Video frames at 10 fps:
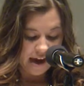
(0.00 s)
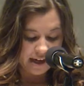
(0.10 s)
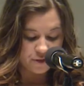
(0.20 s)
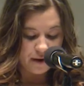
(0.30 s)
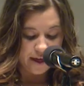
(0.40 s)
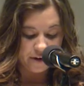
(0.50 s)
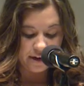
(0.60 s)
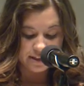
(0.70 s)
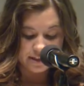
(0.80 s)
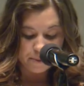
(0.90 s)
It is rather
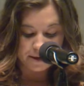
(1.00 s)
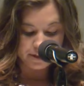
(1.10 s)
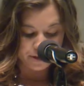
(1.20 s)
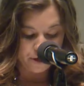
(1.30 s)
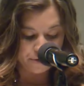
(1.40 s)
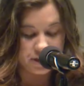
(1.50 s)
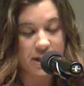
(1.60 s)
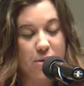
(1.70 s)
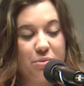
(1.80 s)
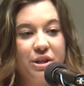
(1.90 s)
a stepping stone to
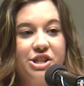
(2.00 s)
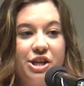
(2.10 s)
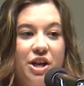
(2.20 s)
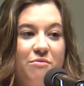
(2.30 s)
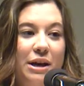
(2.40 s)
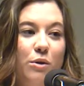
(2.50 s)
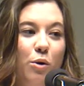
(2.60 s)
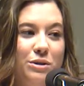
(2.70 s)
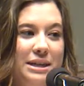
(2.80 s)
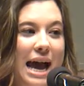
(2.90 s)
the completion of my
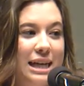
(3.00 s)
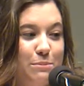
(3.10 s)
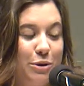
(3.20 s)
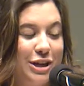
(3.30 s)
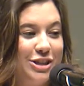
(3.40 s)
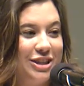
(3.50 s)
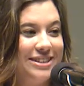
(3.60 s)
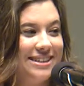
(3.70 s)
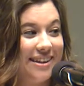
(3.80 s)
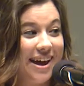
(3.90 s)
goals and
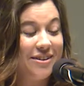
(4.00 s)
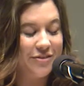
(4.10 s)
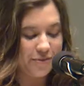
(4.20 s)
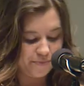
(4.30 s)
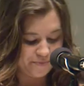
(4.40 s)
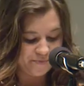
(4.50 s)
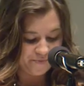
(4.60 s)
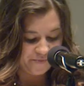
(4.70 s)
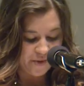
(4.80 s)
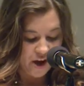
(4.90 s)
aspirations in life.
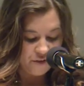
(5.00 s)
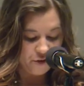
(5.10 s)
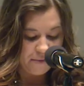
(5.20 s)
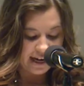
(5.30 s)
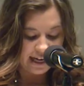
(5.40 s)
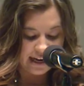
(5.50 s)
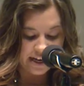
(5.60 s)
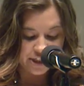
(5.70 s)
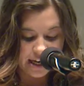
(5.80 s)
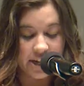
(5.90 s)
For many, an
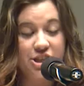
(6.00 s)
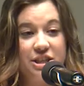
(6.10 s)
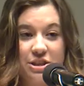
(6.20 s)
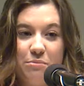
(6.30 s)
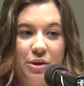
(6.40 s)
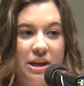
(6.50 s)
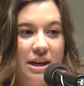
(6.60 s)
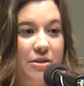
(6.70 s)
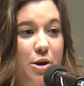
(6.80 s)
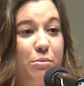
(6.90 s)
education is
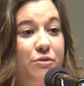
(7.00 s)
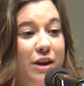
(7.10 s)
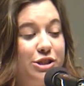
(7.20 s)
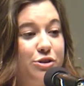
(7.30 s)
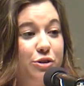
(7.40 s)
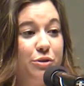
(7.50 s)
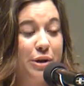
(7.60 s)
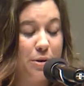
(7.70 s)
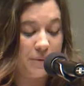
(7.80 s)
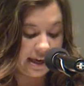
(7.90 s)
completed and their professional
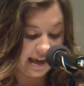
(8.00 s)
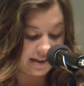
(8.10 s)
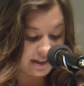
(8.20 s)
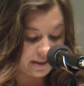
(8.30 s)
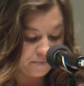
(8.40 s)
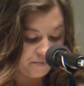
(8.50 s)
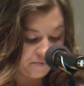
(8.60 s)
career begins.